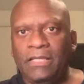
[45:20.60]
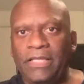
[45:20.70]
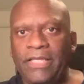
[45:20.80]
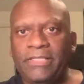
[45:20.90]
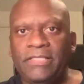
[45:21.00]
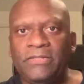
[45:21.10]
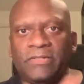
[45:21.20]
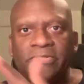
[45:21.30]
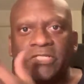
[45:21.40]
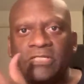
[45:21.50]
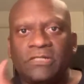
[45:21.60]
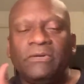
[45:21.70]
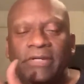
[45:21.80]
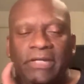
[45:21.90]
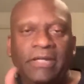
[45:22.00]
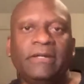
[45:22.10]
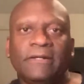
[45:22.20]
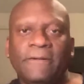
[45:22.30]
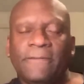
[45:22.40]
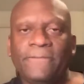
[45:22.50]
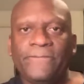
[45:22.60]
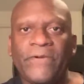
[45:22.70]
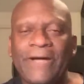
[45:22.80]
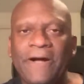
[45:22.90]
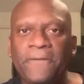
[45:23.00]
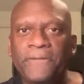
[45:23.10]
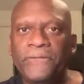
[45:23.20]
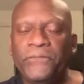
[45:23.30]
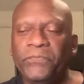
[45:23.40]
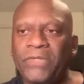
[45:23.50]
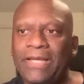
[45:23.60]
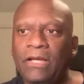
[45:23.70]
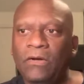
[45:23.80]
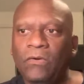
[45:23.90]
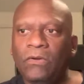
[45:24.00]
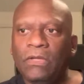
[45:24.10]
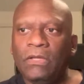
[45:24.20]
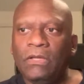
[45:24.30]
there, there's a story here about how